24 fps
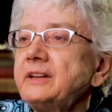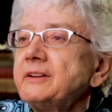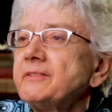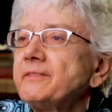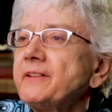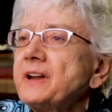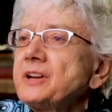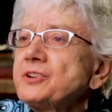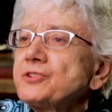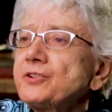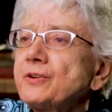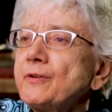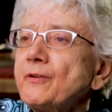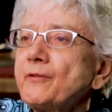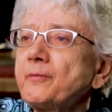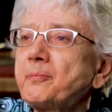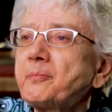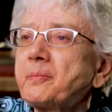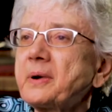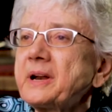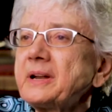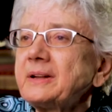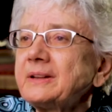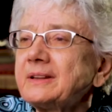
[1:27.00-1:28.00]
invention of
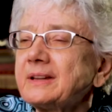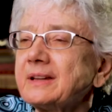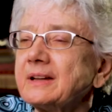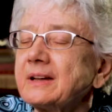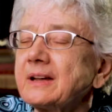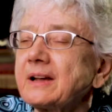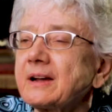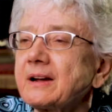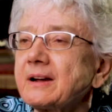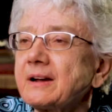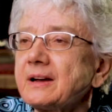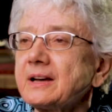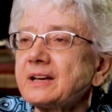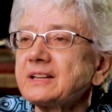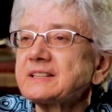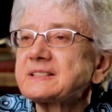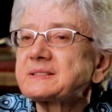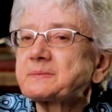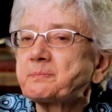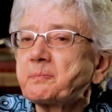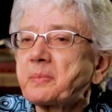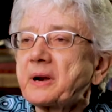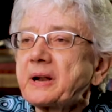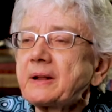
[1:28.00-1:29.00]
printing
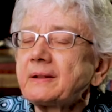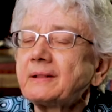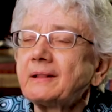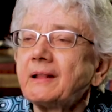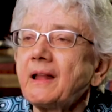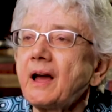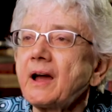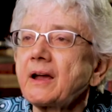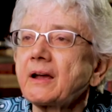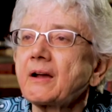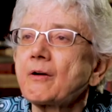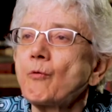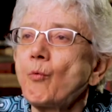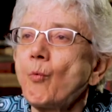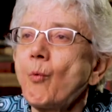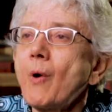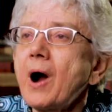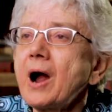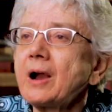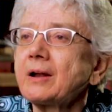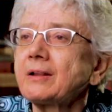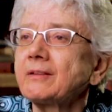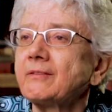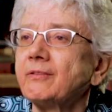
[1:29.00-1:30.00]
spread like
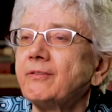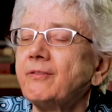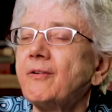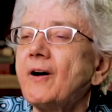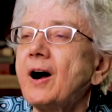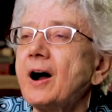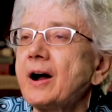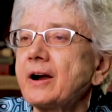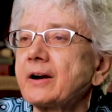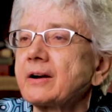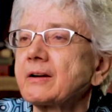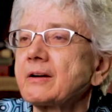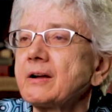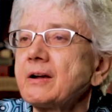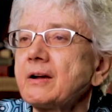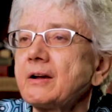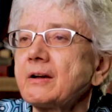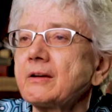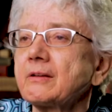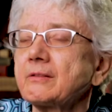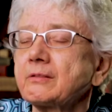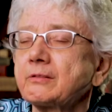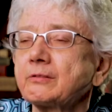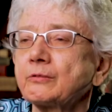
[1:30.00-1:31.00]
wildfire
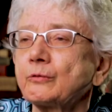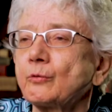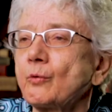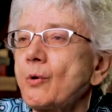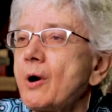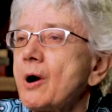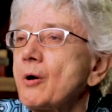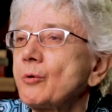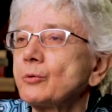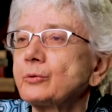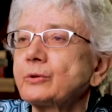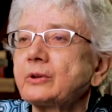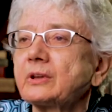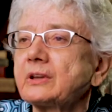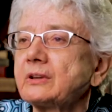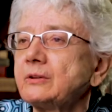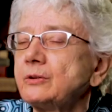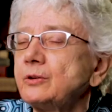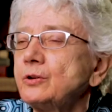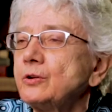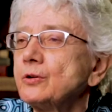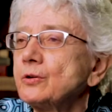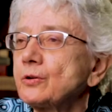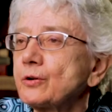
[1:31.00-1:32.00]
throughout
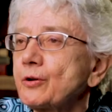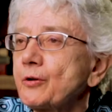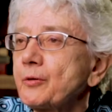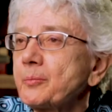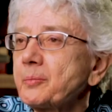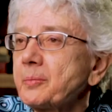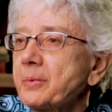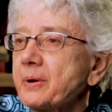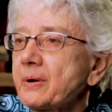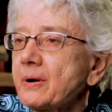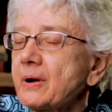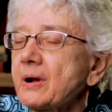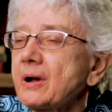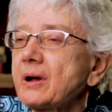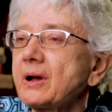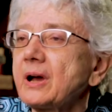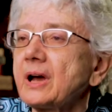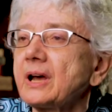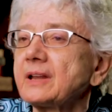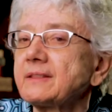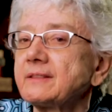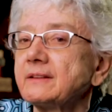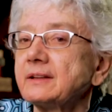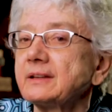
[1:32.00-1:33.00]
Europe
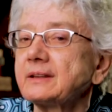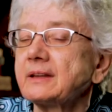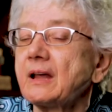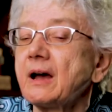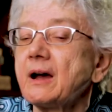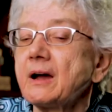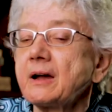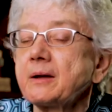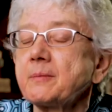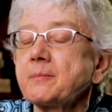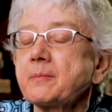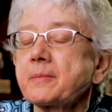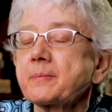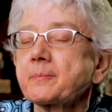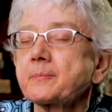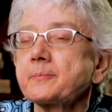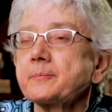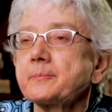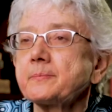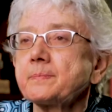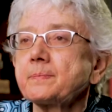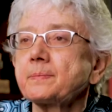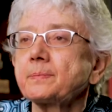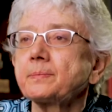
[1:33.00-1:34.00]
at the time.
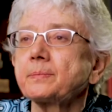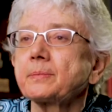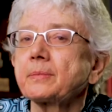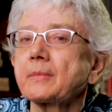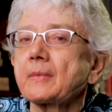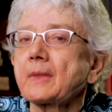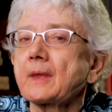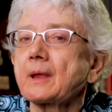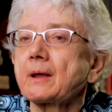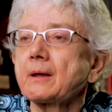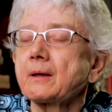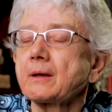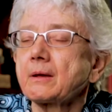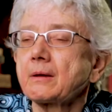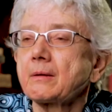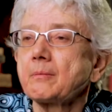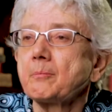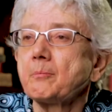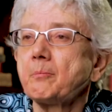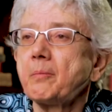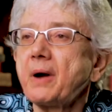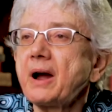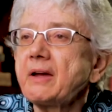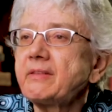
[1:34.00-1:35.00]

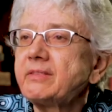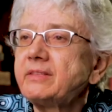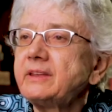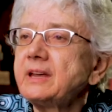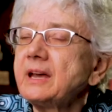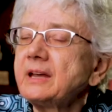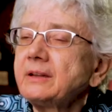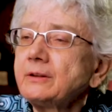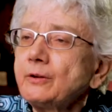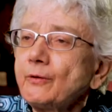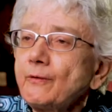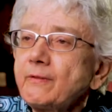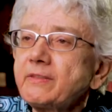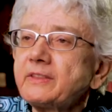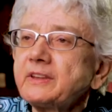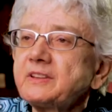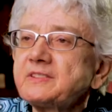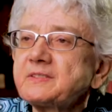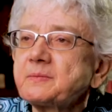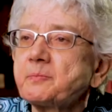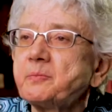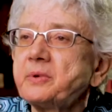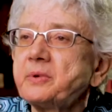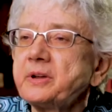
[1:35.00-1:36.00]
By the end of
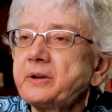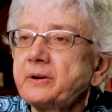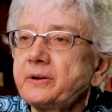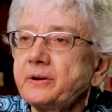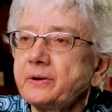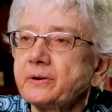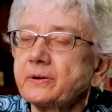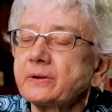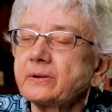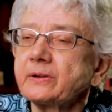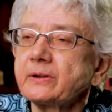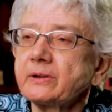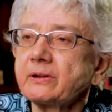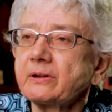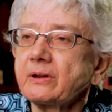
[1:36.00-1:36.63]
this period,